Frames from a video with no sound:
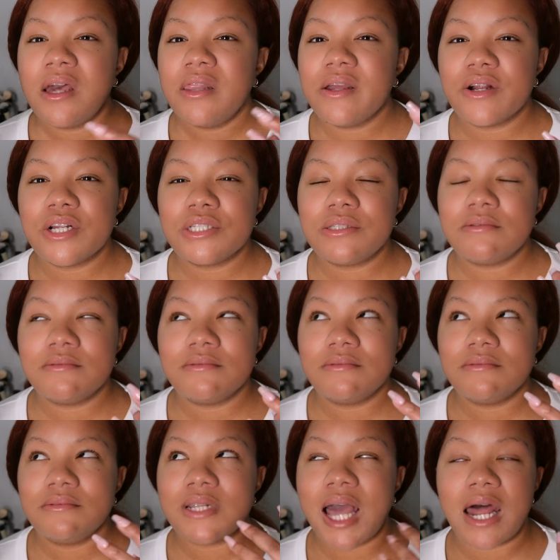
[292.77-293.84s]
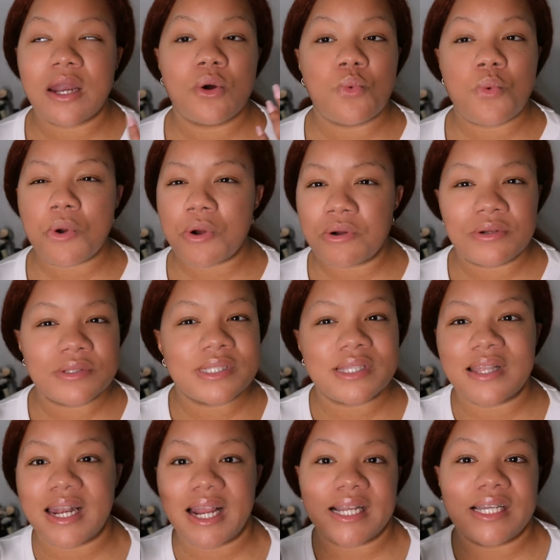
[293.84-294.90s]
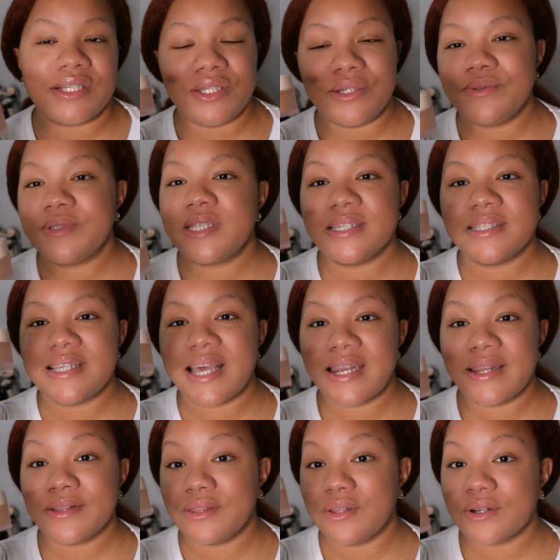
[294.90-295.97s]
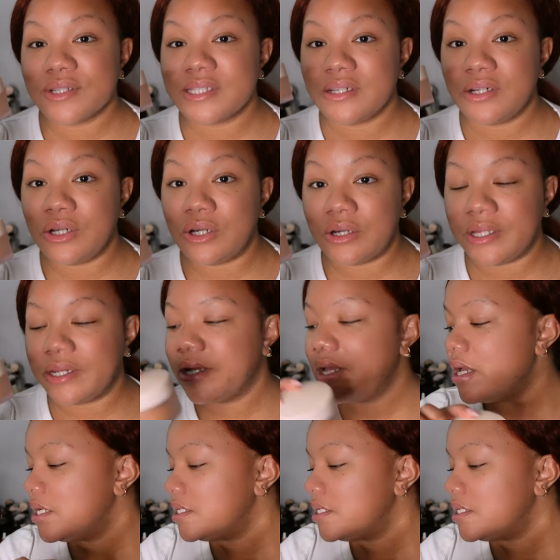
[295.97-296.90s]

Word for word: There is not a world that I can use this and it looks good.